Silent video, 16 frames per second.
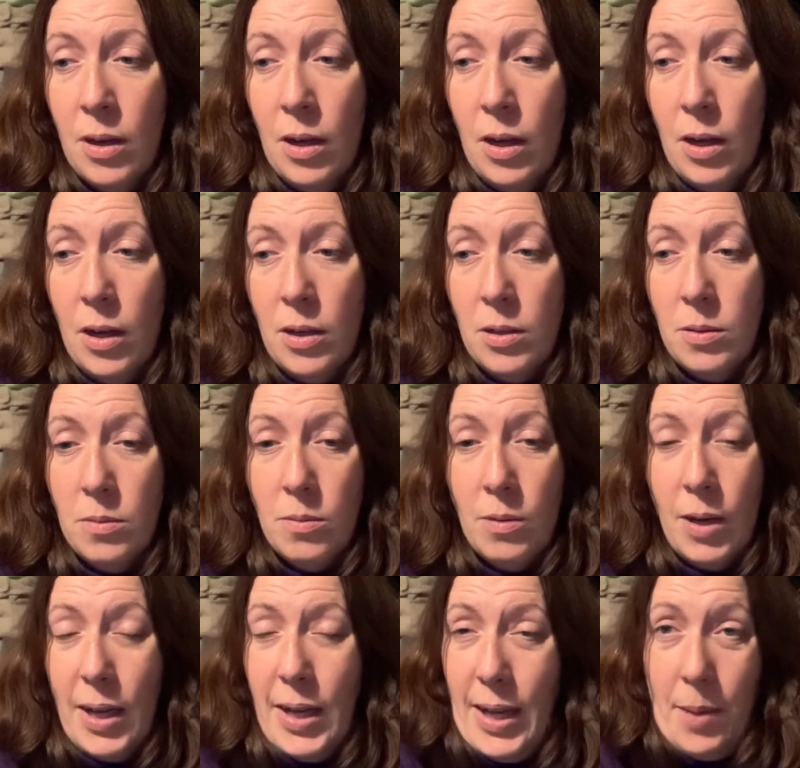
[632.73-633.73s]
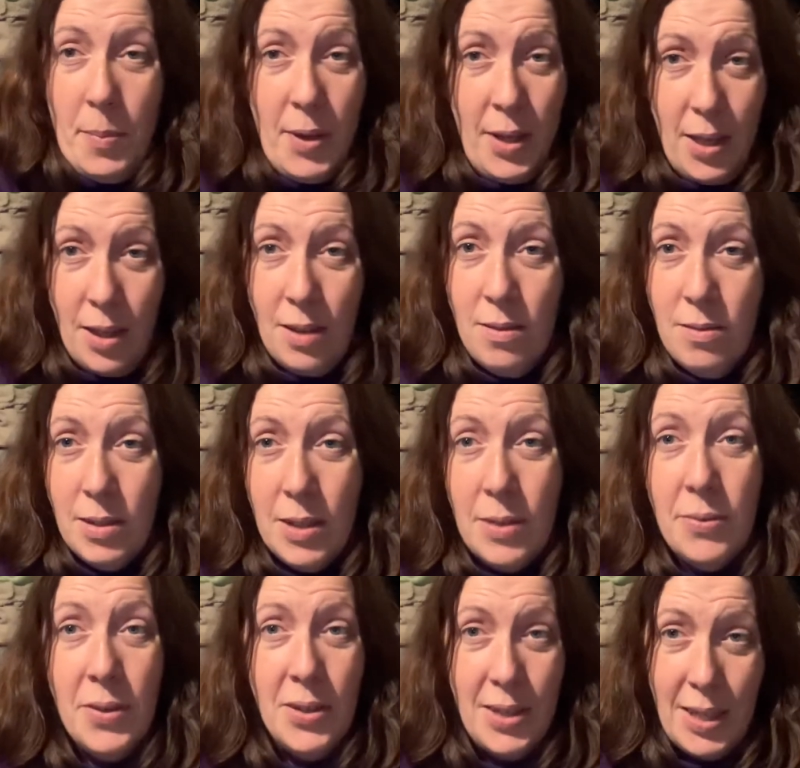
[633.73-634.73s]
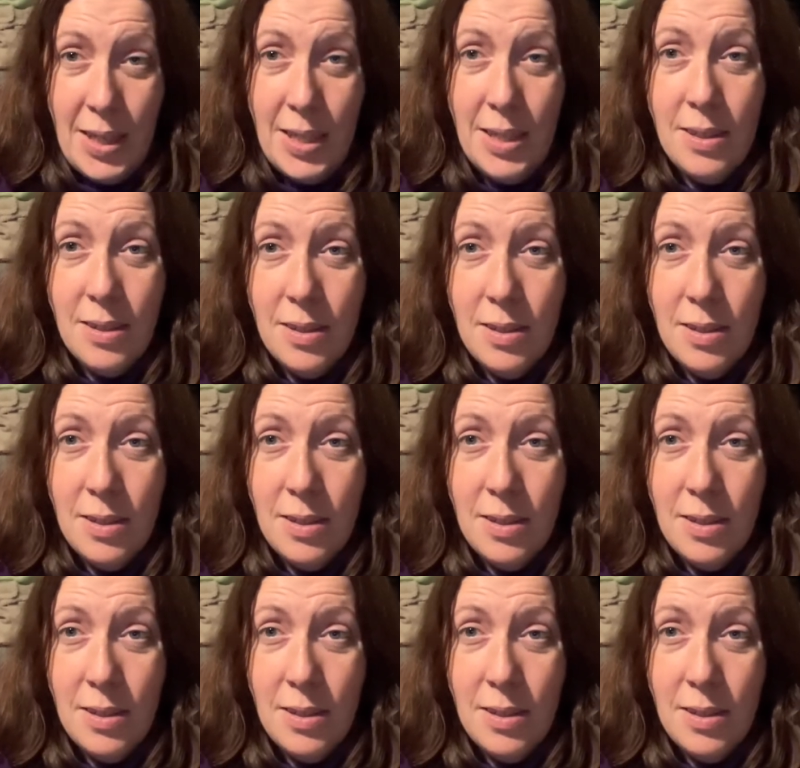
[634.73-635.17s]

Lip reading: I am here if you need.